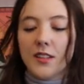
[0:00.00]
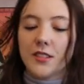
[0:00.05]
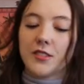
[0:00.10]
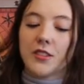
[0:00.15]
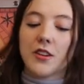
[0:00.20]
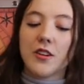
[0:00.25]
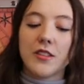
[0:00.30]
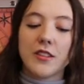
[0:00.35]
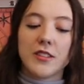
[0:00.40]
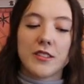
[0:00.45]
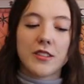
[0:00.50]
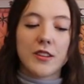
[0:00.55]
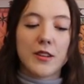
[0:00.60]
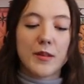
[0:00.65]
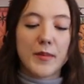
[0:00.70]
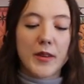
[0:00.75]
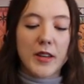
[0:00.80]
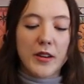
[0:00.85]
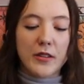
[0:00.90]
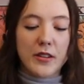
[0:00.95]
So this
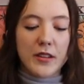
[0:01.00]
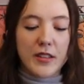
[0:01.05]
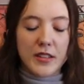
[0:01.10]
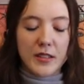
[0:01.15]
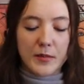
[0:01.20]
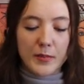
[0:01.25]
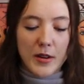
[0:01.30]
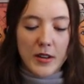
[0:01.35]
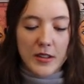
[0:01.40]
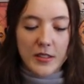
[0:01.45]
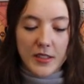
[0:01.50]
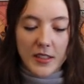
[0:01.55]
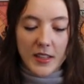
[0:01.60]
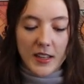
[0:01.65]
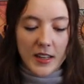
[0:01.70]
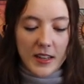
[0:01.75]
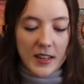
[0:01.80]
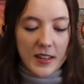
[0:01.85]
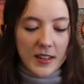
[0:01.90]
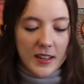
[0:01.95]
could be you or this
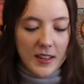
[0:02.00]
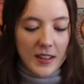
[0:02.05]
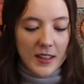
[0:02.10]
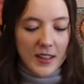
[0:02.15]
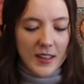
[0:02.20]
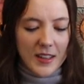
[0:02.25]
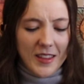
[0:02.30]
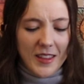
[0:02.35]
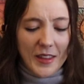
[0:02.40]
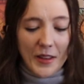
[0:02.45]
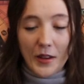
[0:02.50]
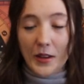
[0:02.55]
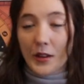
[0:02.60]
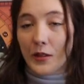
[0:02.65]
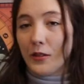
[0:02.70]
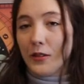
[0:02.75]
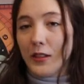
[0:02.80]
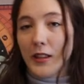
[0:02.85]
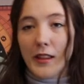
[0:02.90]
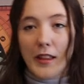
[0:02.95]
person. You
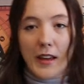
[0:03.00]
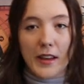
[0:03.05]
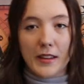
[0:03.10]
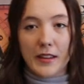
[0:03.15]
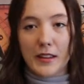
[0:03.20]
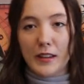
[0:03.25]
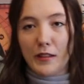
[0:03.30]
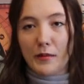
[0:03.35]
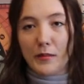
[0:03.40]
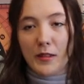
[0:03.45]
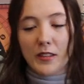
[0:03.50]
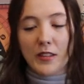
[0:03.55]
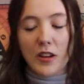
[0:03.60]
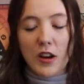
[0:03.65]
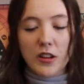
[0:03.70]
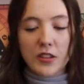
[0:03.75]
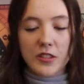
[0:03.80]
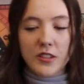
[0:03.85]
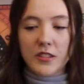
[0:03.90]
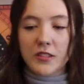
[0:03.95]
could really like to give
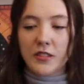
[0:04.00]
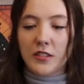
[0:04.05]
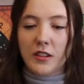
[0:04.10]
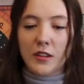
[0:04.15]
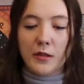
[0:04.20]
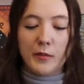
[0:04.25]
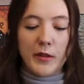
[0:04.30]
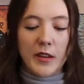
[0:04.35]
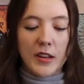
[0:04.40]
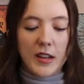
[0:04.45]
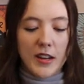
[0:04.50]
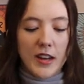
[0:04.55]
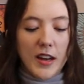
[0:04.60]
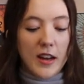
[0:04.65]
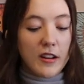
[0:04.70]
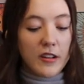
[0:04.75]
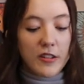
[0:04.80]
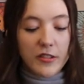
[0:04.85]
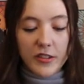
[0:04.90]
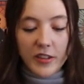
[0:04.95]
massages, you could be an
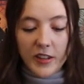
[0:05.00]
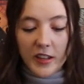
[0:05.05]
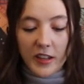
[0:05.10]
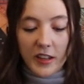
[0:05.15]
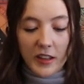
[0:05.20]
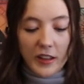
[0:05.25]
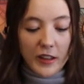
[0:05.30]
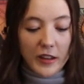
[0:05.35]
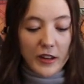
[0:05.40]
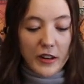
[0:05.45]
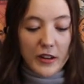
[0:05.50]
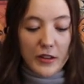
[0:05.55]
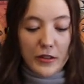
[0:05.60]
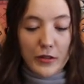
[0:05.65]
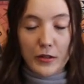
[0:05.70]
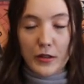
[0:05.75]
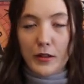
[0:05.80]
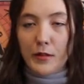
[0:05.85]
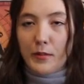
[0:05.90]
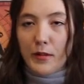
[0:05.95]
energy healer,
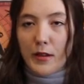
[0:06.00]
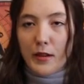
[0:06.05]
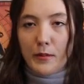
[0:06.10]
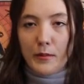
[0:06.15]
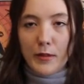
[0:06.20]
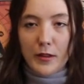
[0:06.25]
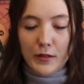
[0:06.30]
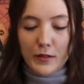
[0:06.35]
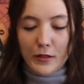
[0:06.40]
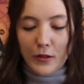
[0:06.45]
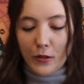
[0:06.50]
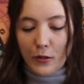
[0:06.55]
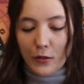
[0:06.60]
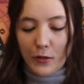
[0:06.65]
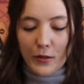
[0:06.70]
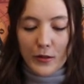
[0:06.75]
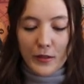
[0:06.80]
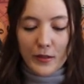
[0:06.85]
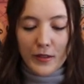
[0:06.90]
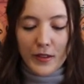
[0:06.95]
you could be a
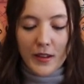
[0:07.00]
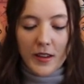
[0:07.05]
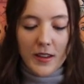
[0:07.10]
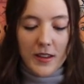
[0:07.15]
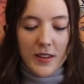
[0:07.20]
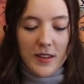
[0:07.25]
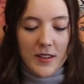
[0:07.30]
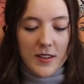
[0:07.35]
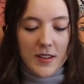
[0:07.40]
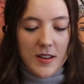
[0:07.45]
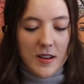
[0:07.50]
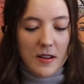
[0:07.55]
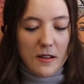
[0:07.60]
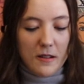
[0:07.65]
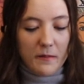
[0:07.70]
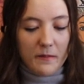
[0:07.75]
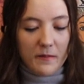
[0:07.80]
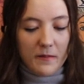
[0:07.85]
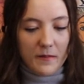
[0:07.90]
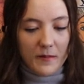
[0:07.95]
masseuse.
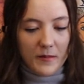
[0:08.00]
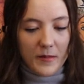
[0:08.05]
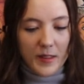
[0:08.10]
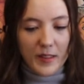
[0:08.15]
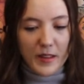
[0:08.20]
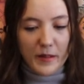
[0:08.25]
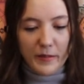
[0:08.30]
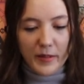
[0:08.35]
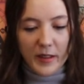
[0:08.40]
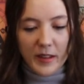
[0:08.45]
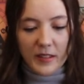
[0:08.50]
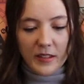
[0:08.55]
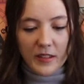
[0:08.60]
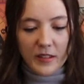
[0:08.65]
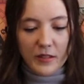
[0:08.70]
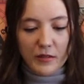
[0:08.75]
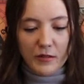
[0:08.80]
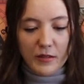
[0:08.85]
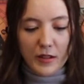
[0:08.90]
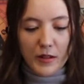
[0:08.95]
Something to
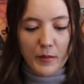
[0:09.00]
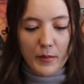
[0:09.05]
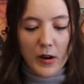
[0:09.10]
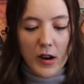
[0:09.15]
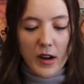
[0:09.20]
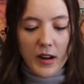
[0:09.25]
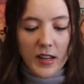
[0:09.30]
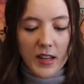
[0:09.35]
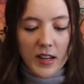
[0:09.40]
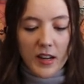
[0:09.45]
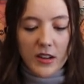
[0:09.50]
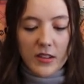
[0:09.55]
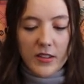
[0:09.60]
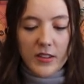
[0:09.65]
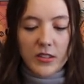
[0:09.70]
do with the body here.